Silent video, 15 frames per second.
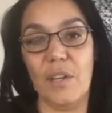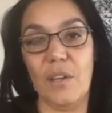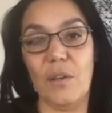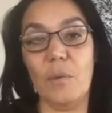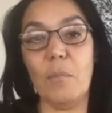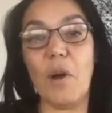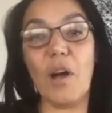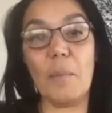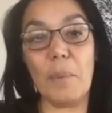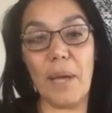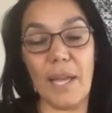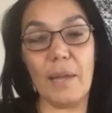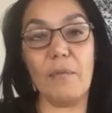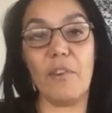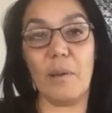whom I
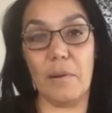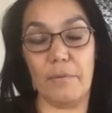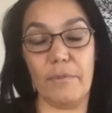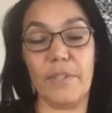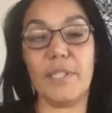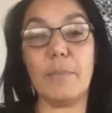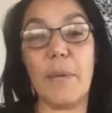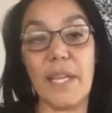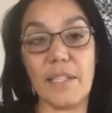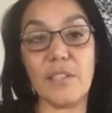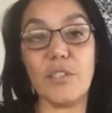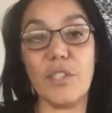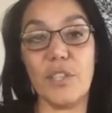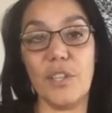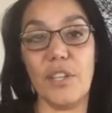pay my
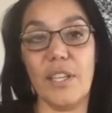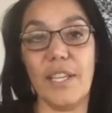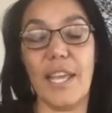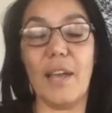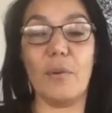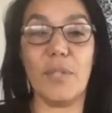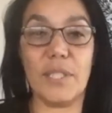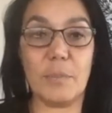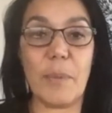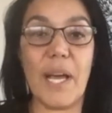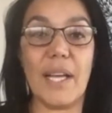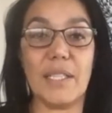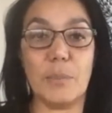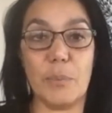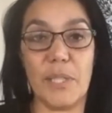respects to, elders
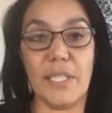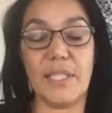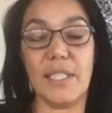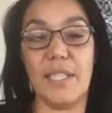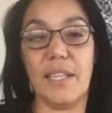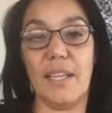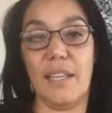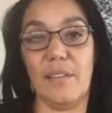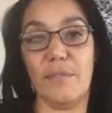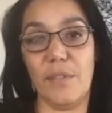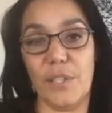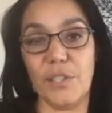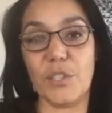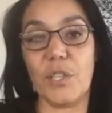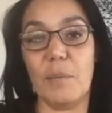past, present and
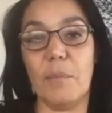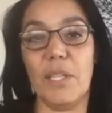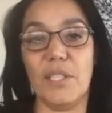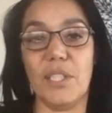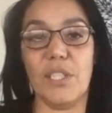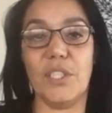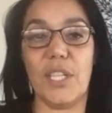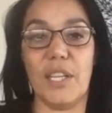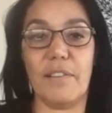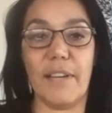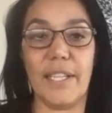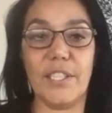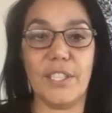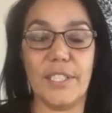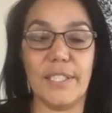future emerging
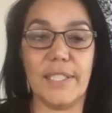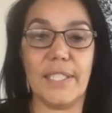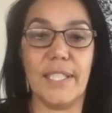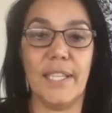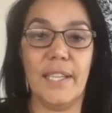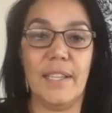generations.